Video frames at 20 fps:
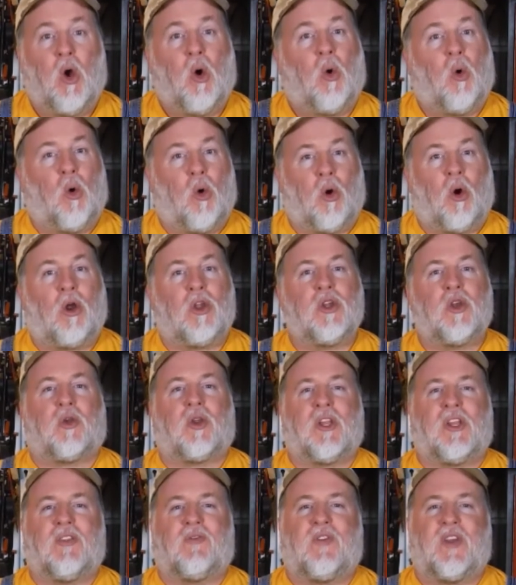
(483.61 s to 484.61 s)
Or you
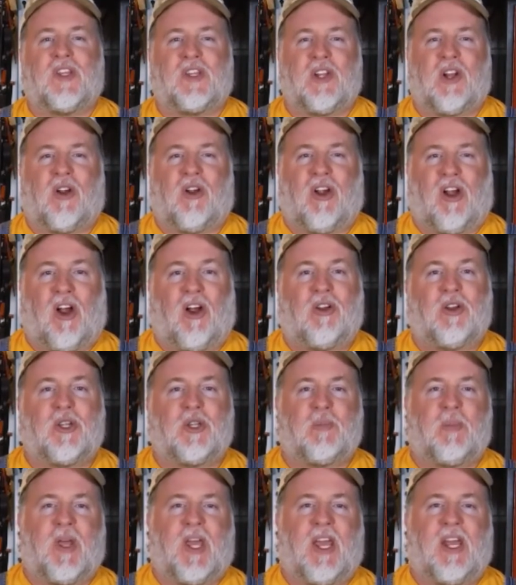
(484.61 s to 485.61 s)
can visit our
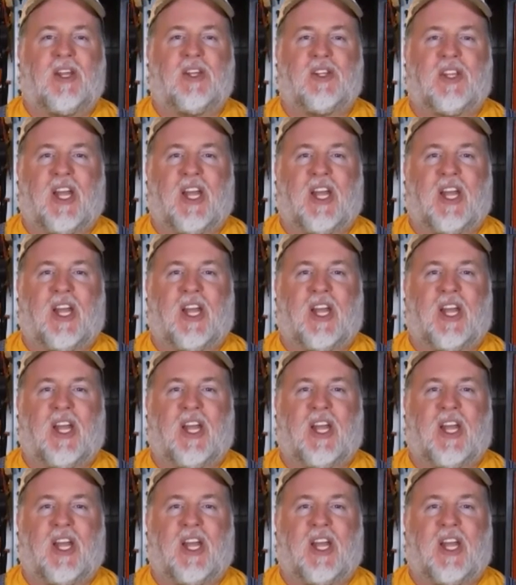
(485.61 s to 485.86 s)
artist page.